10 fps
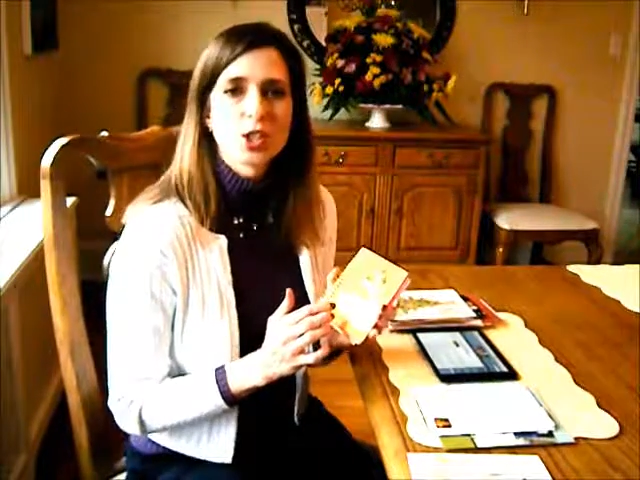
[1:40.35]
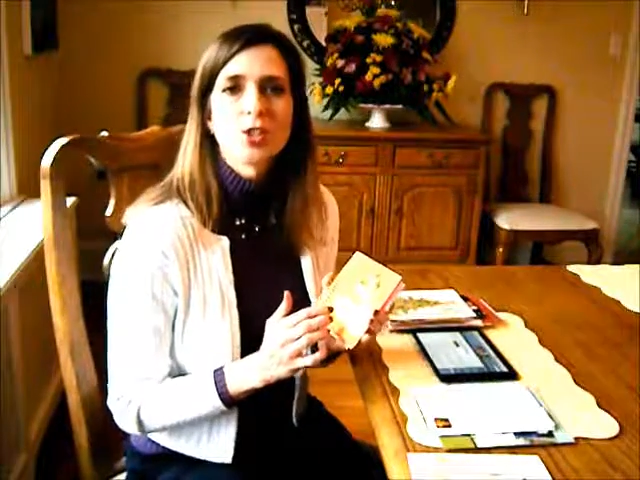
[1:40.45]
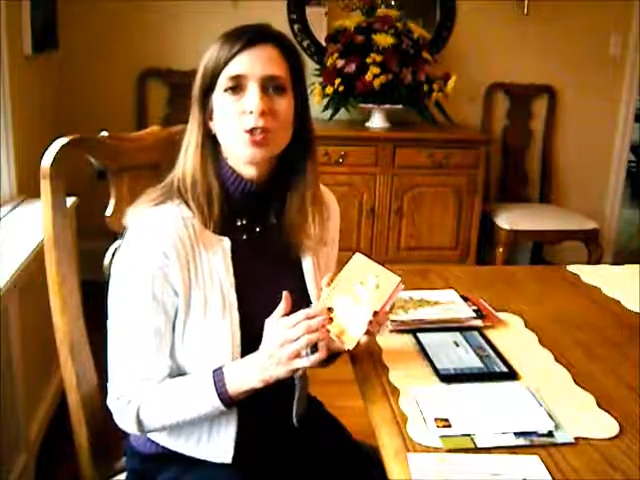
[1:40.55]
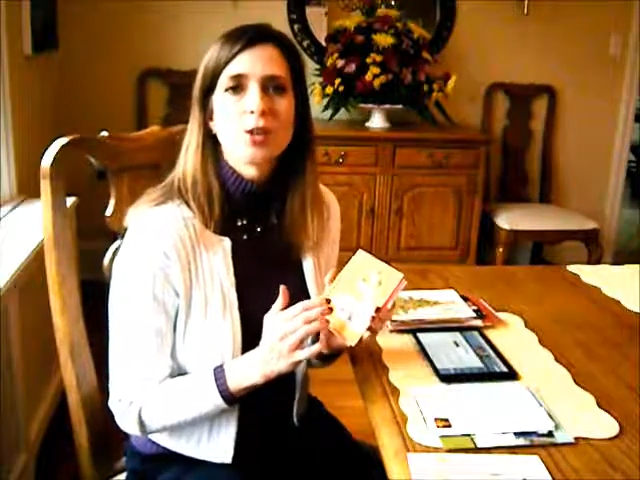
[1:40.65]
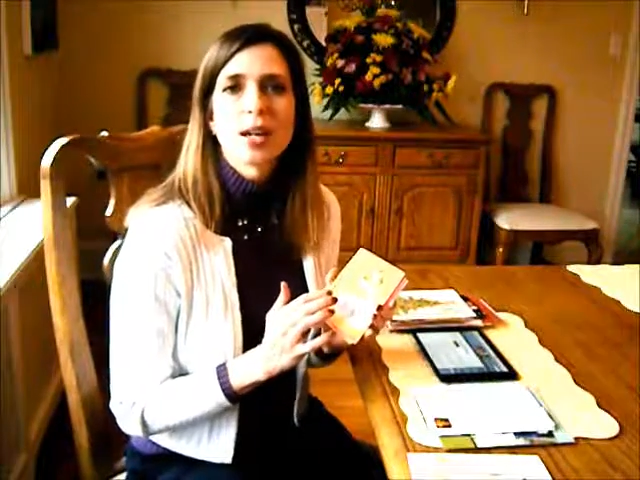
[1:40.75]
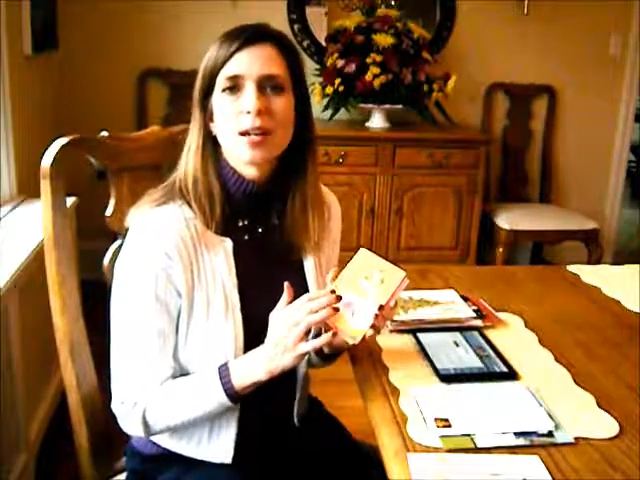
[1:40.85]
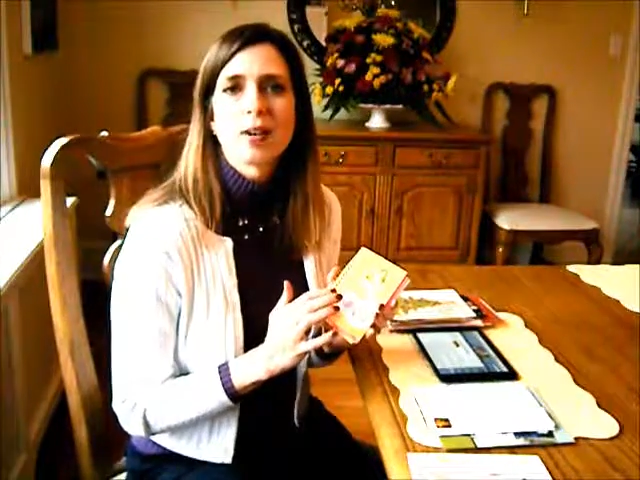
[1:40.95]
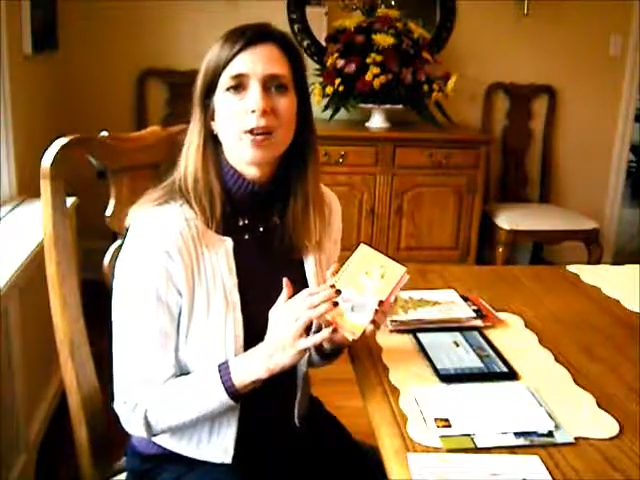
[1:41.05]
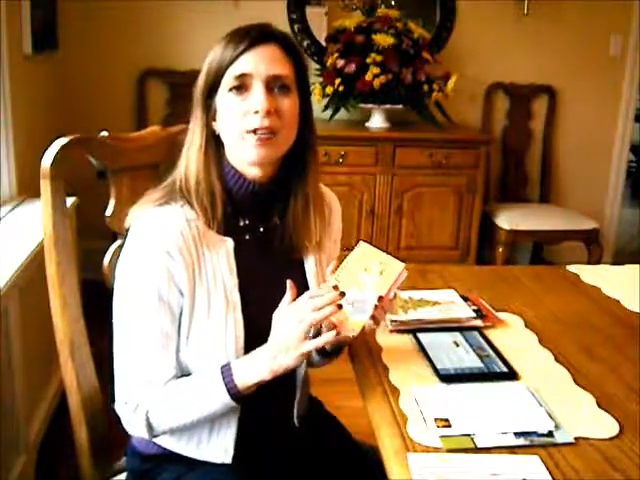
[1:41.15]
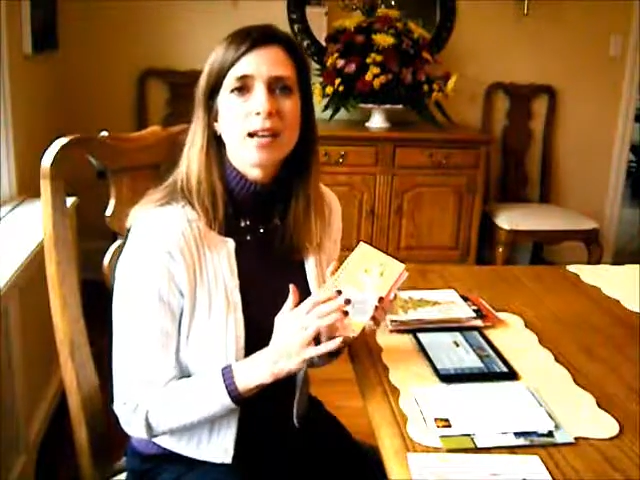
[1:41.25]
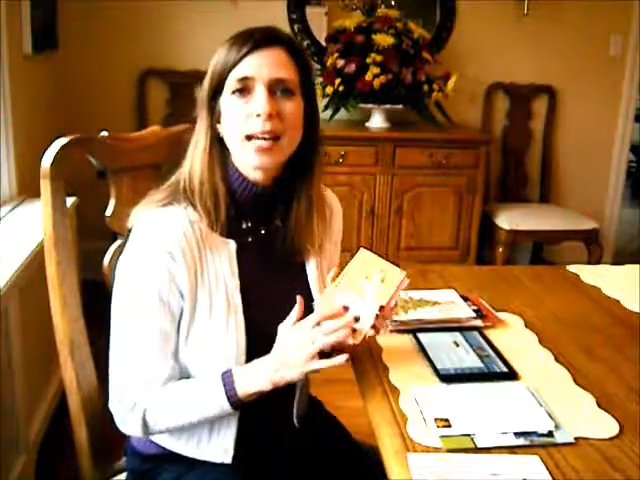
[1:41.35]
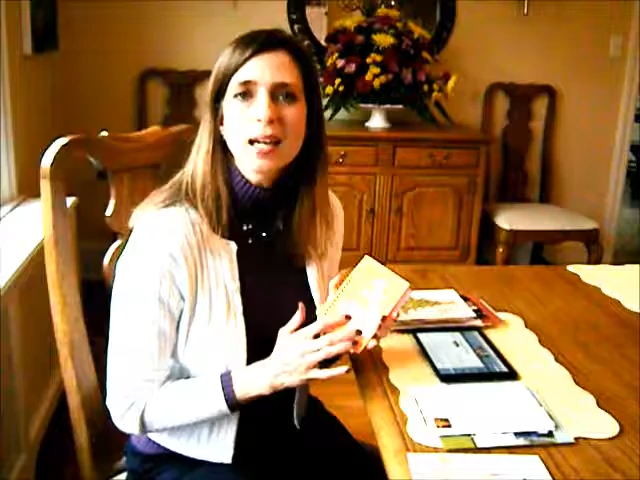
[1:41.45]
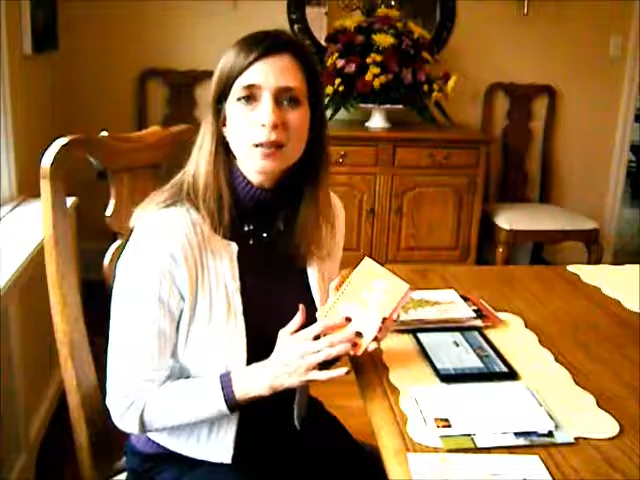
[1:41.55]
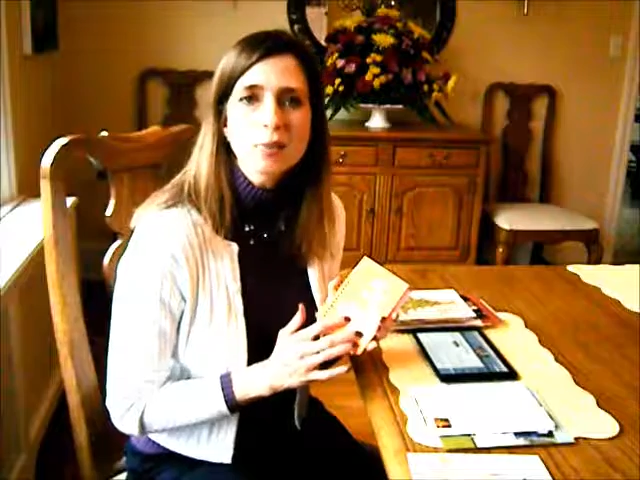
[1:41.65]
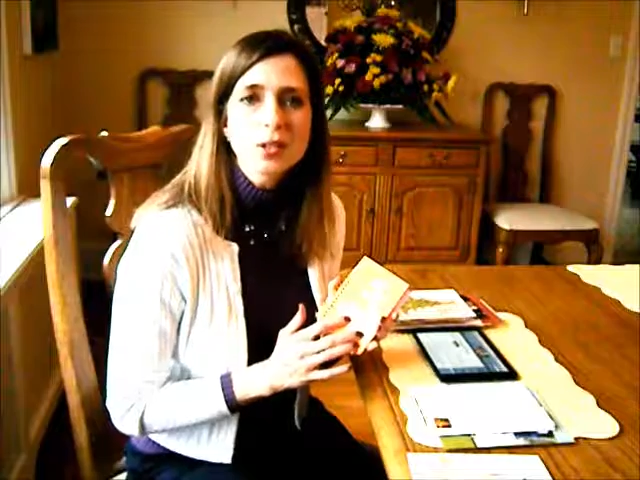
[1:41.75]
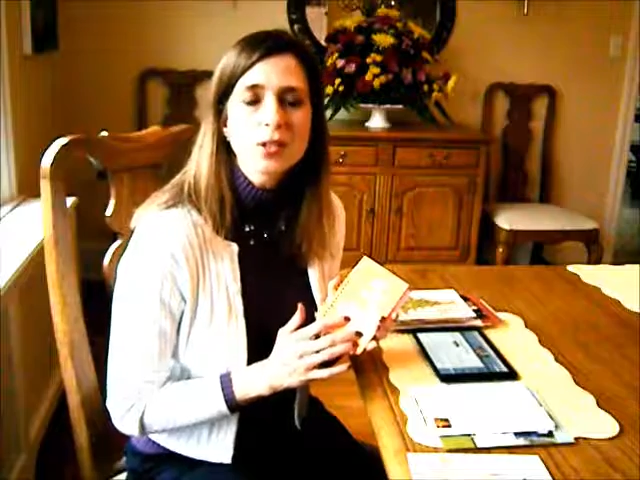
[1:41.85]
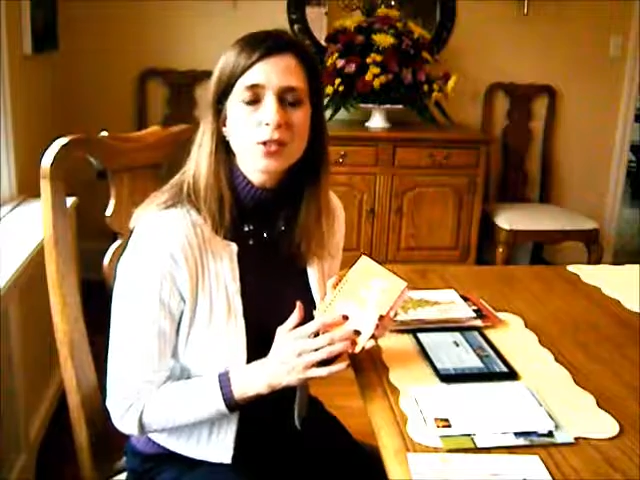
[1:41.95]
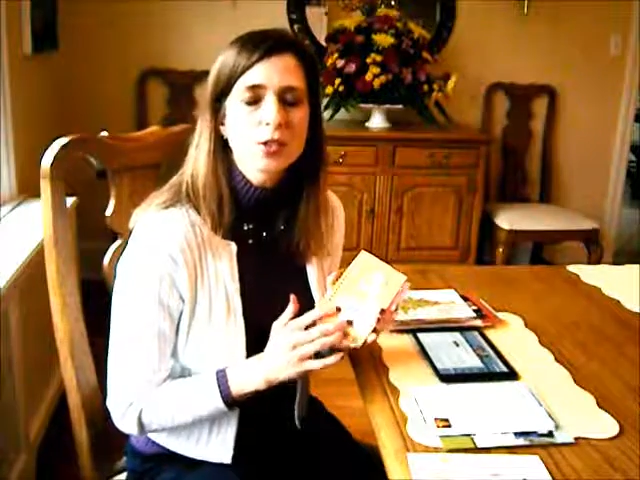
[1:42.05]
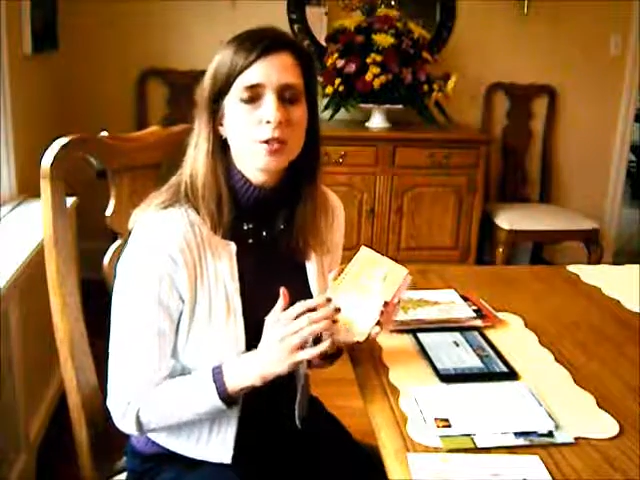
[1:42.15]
to cut out all the animals,